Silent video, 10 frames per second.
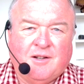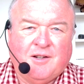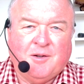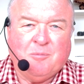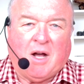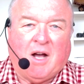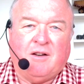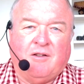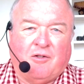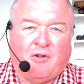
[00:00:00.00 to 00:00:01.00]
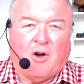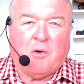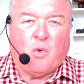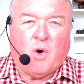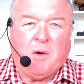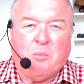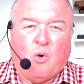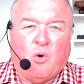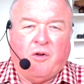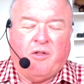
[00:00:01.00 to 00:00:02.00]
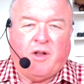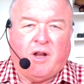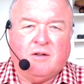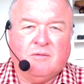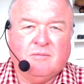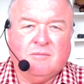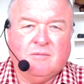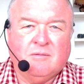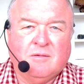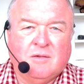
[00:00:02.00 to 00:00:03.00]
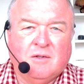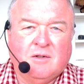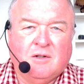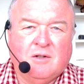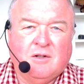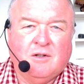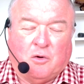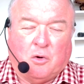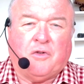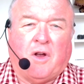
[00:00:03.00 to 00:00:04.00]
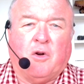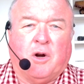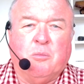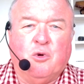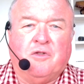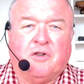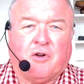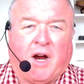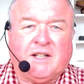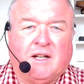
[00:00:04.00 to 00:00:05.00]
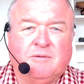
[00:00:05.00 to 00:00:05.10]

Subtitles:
But you've forgotten one important thing. You've also got to move the tractor.